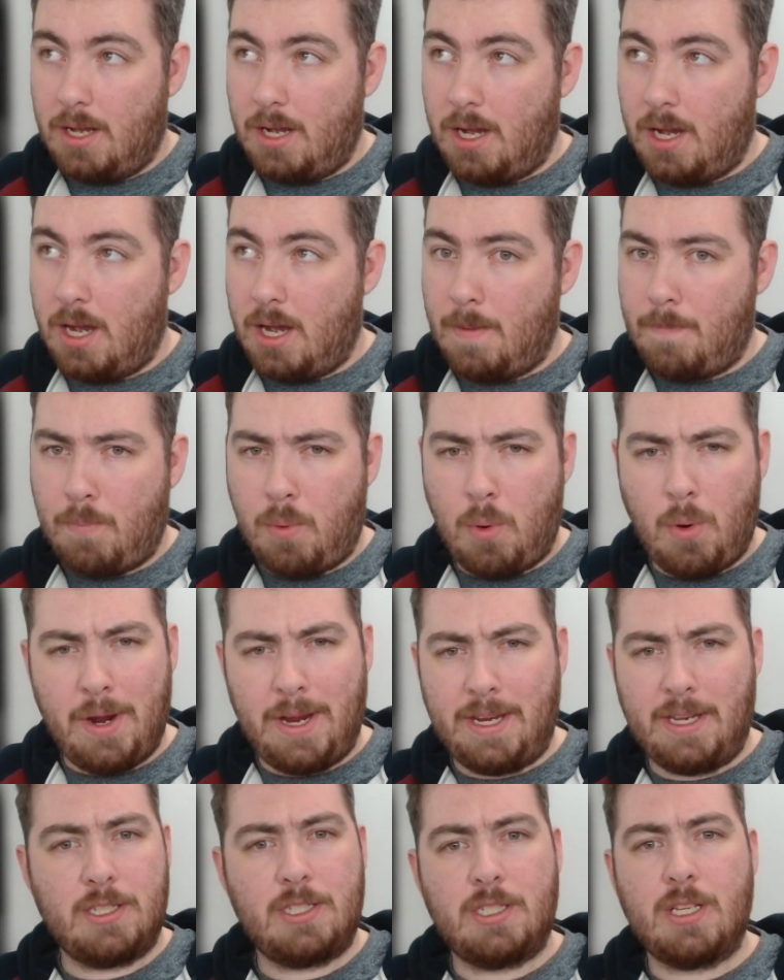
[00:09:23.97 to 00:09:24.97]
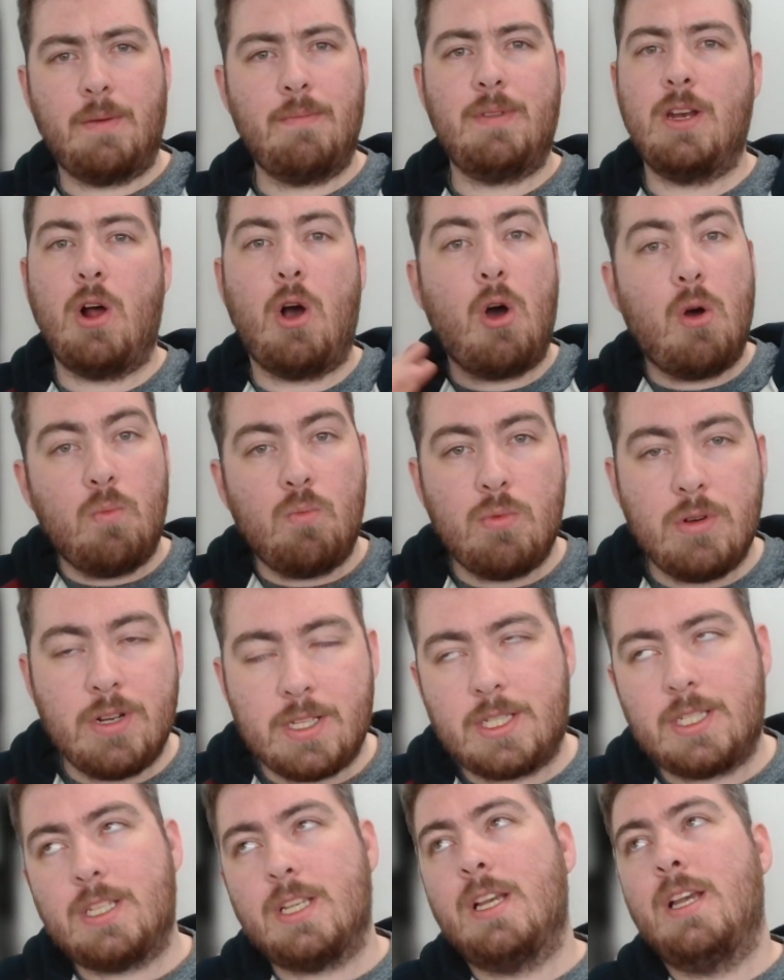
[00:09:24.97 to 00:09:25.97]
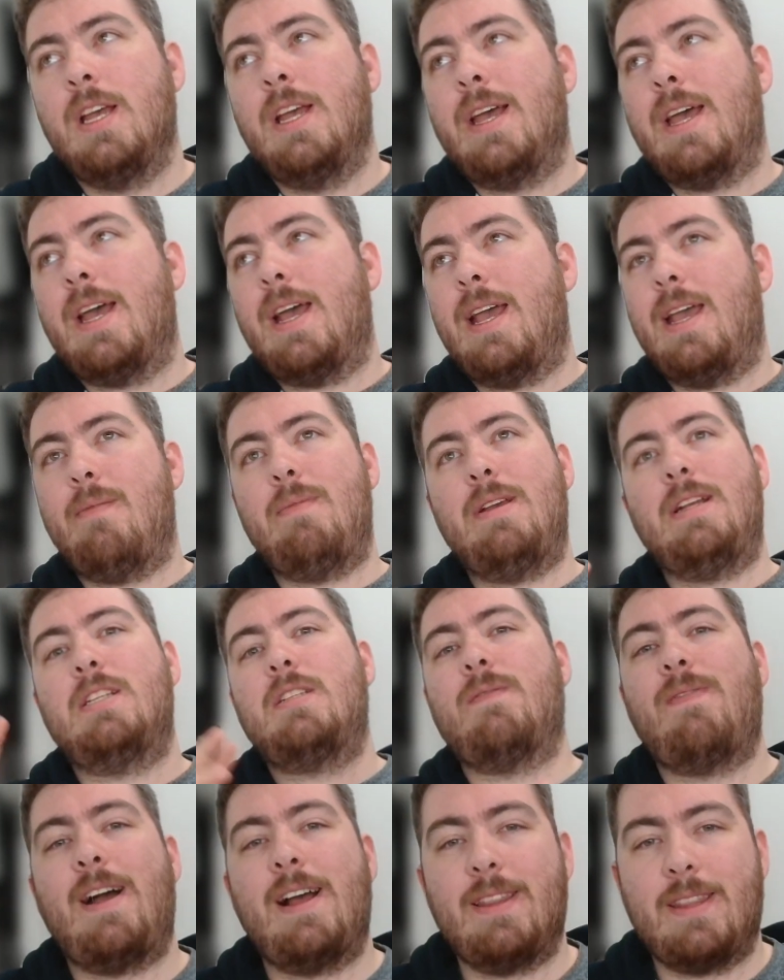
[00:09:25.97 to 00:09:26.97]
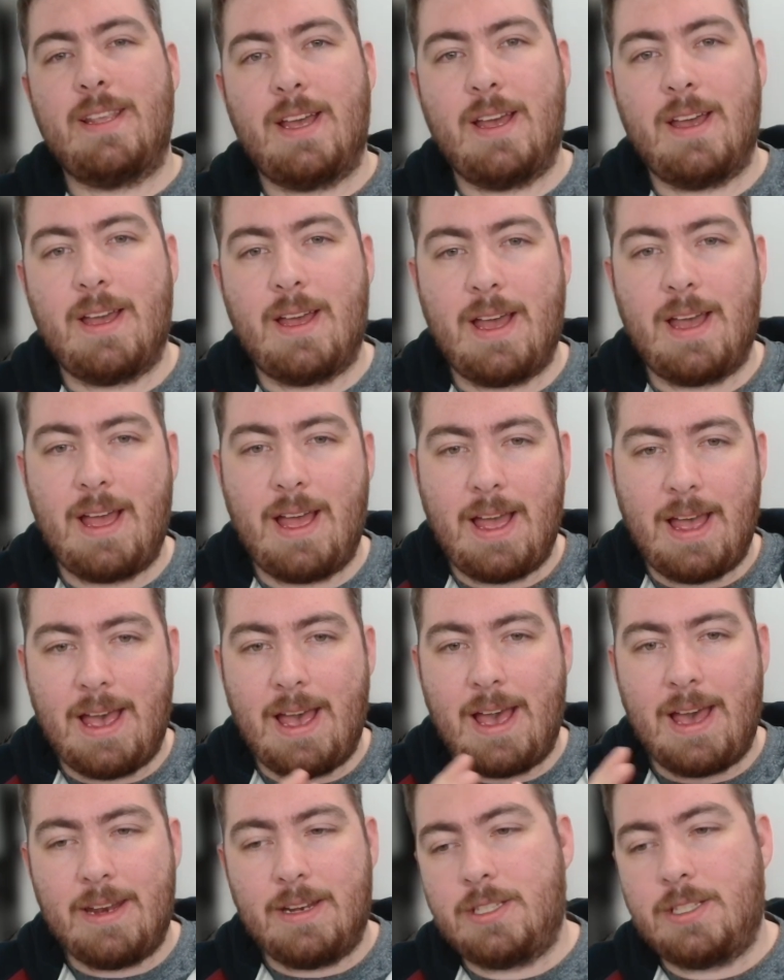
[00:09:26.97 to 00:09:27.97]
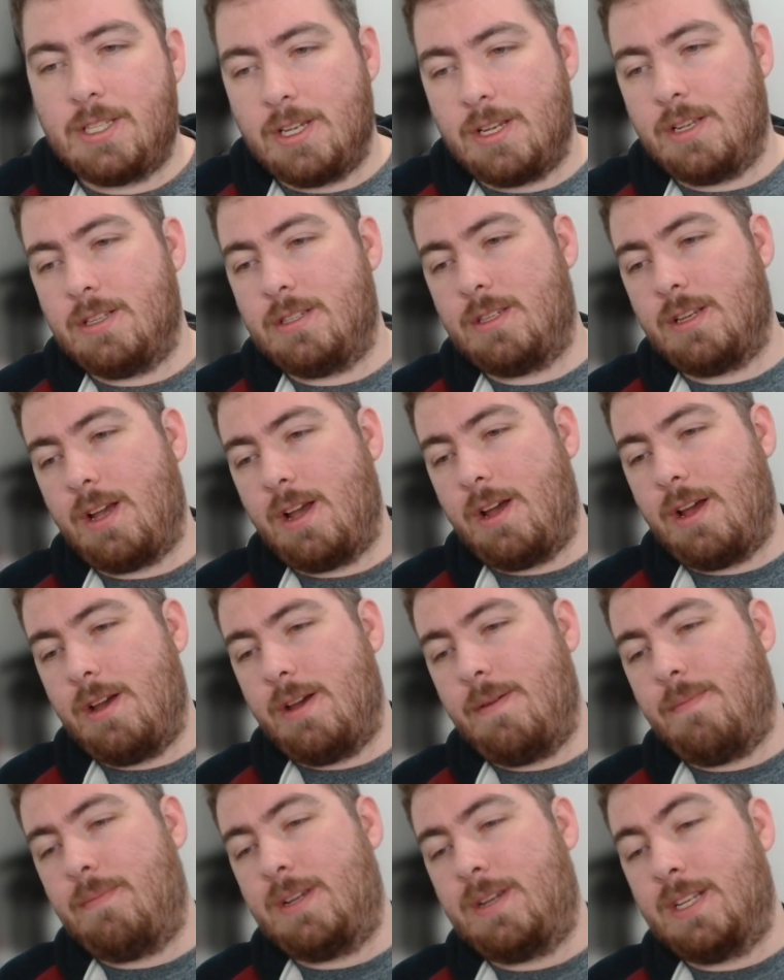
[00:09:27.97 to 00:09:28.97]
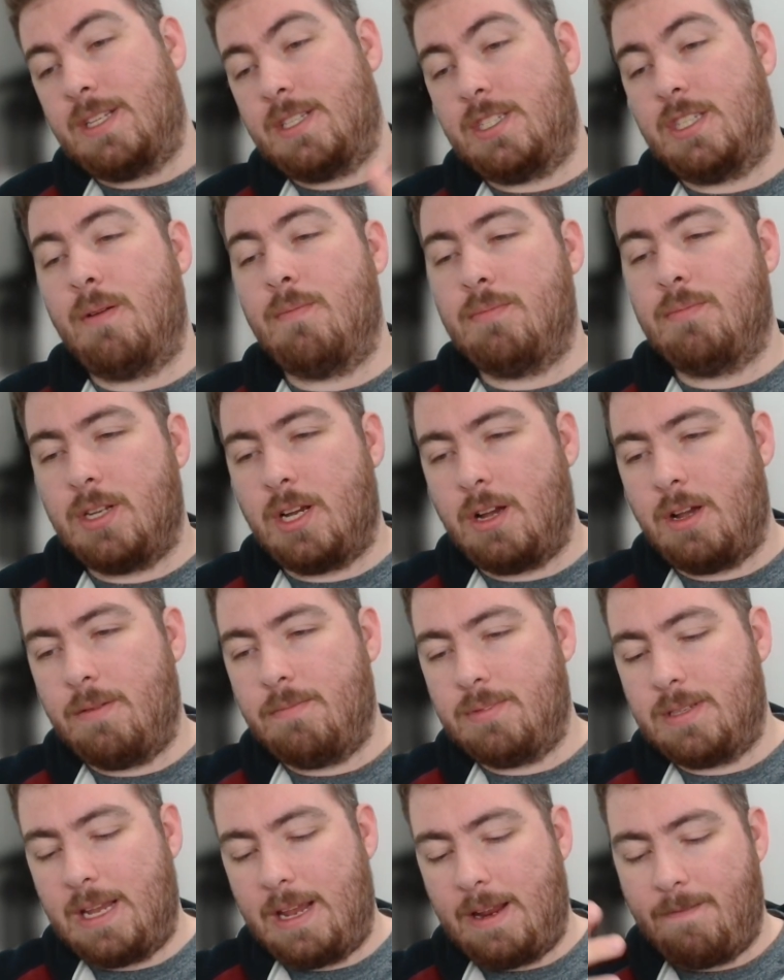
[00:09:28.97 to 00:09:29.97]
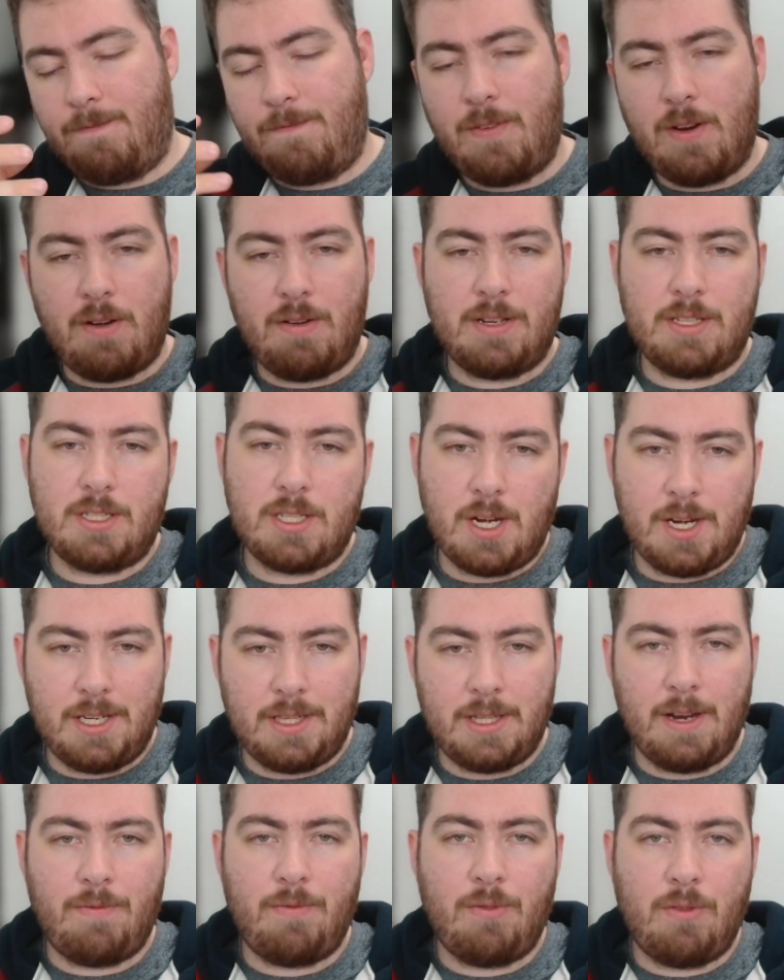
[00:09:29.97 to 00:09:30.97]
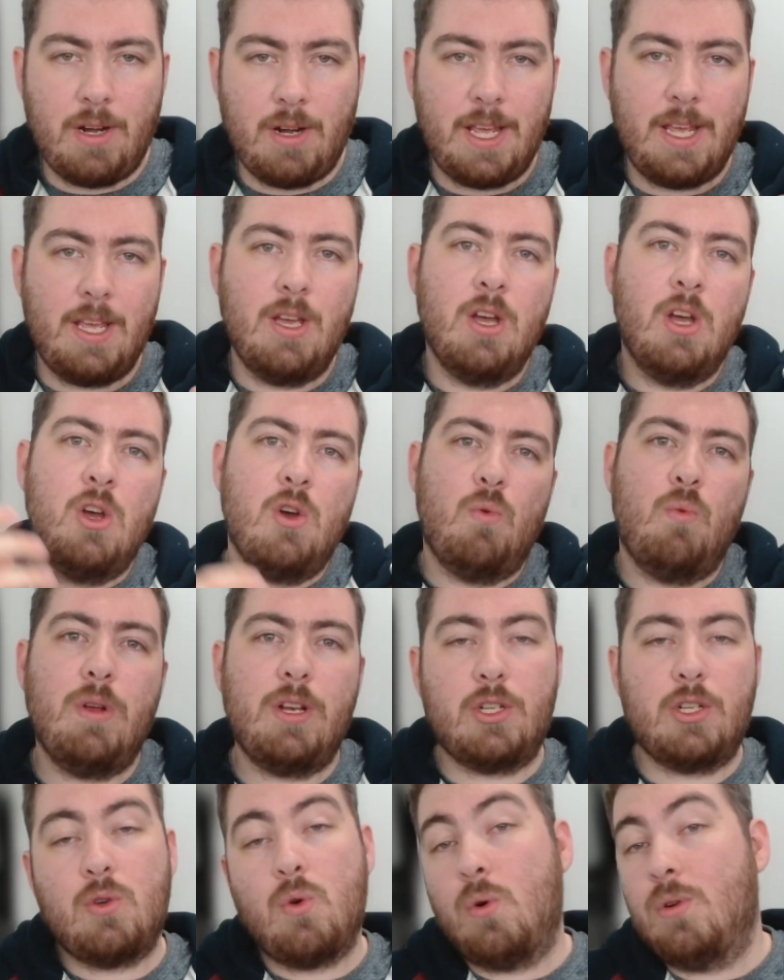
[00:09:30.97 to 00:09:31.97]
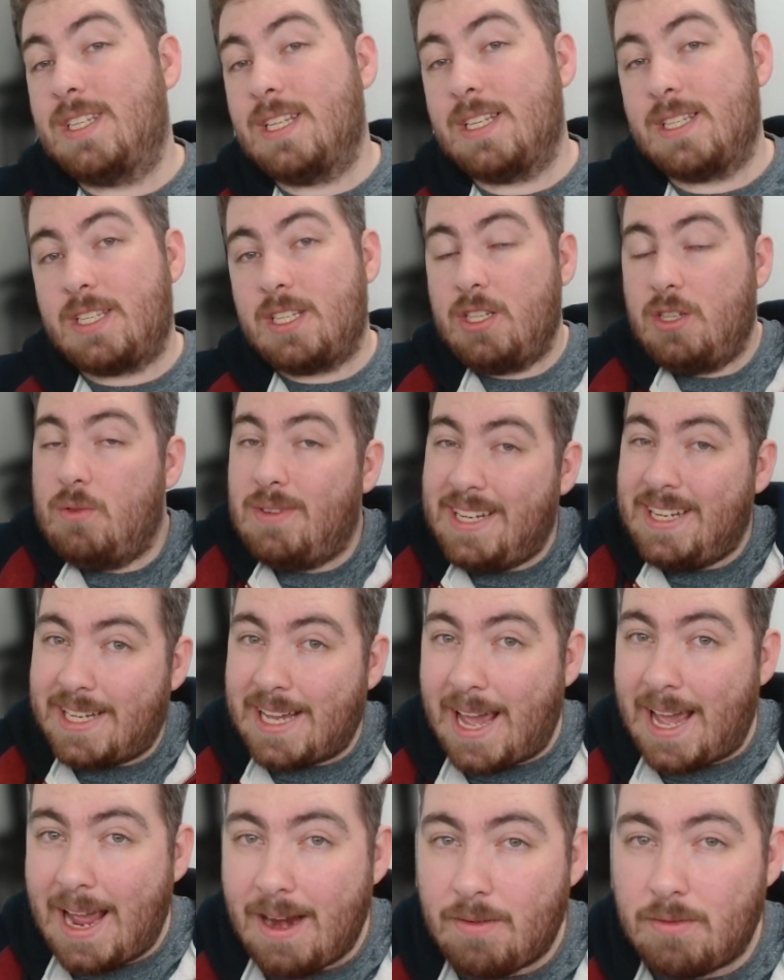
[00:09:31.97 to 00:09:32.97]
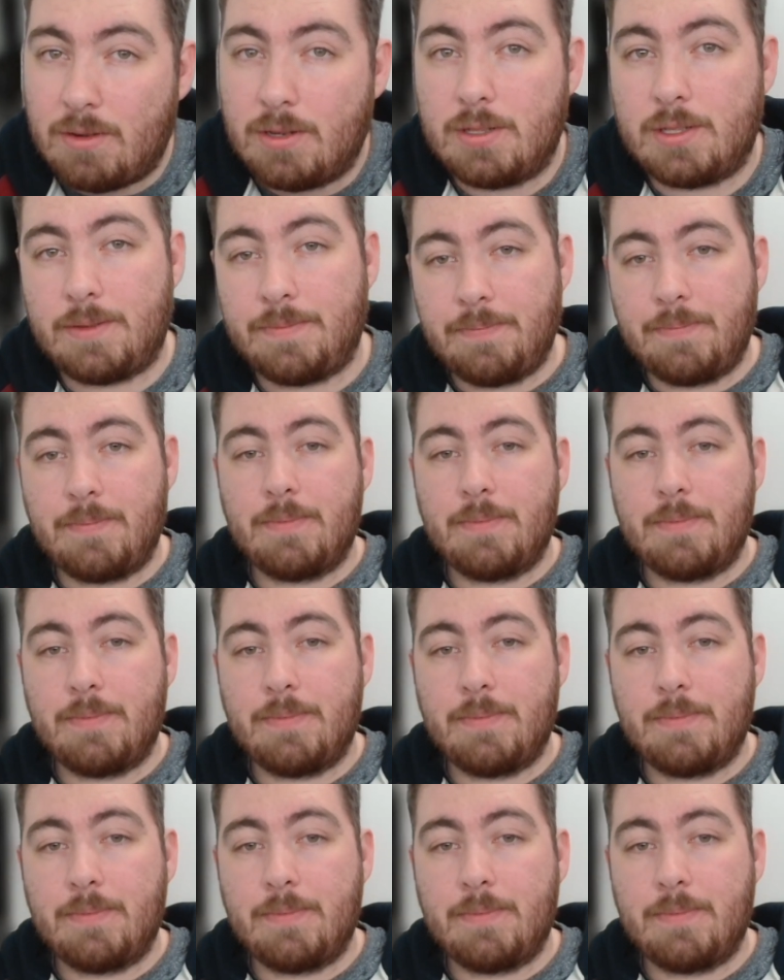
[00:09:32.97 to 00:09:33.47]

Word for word: uh, point something onwards, it means the fact that editors um, can sometimes infer it slightly differently, which causes unique errors.